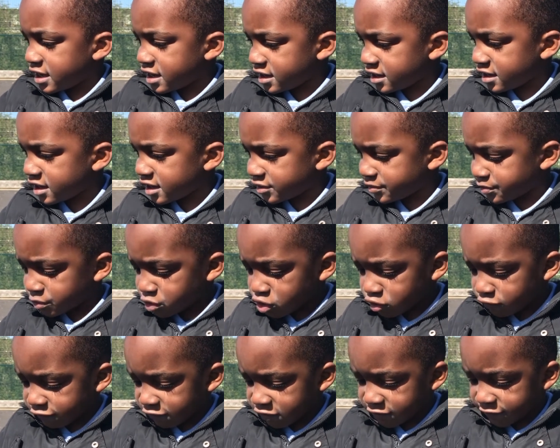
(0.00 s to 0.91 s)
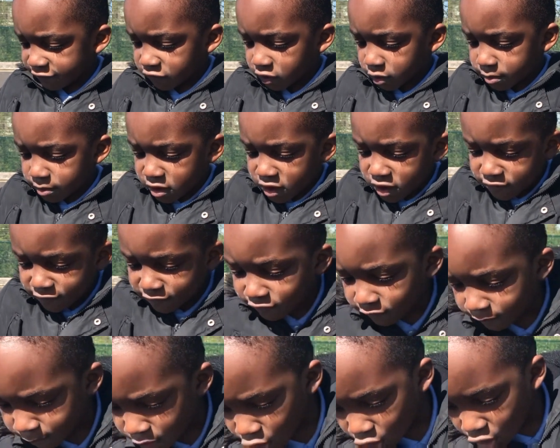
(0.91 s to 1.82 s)
in this movie, from
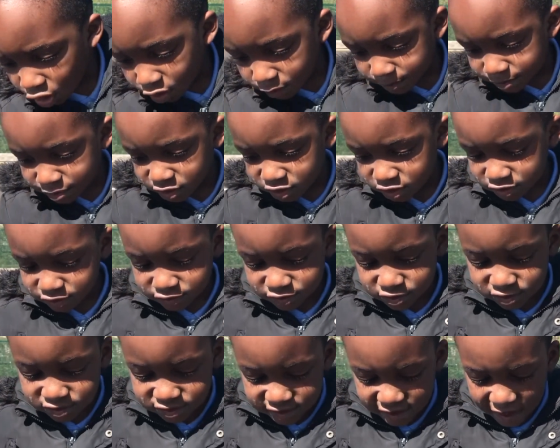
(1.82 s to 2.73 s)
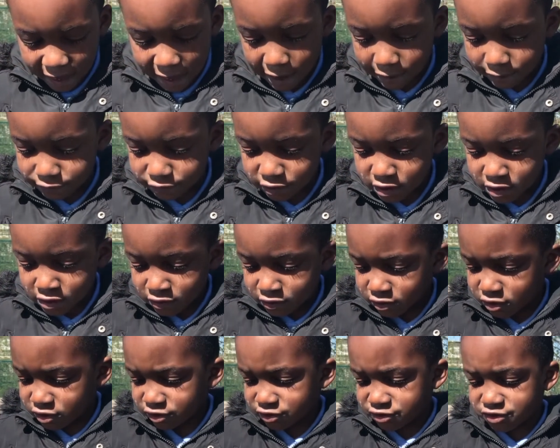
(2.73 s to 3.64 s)
hop to down,
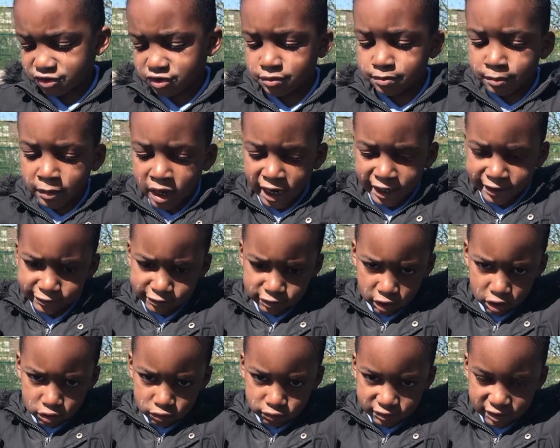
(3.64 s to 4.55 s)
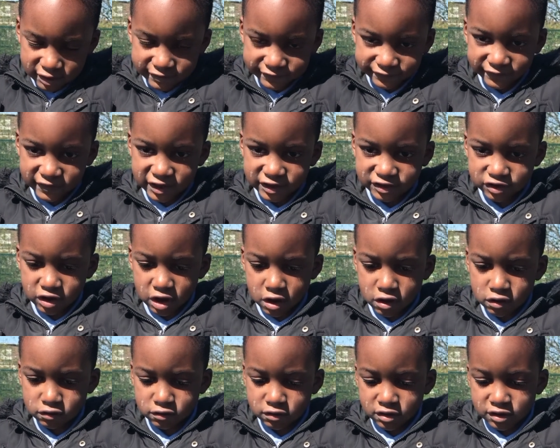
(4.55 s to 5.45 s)
because you might know this
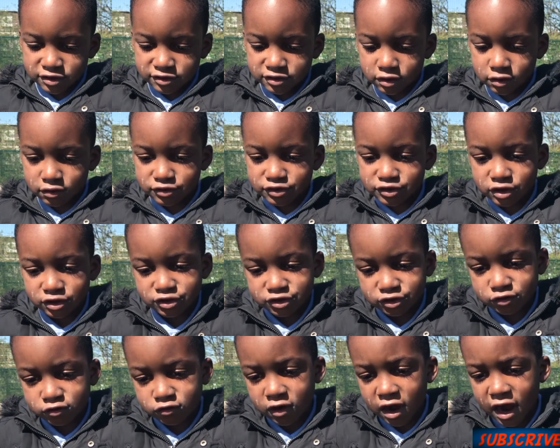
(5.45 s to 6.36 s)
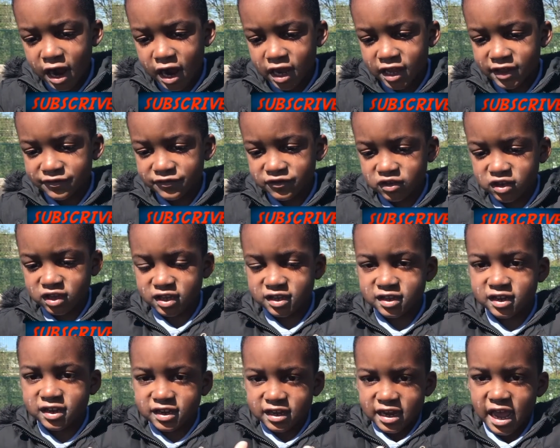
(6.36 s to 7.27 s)
video. So subscribe
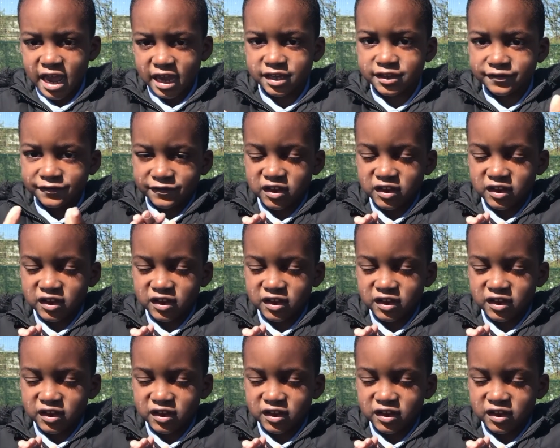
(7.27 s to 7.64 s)
in the next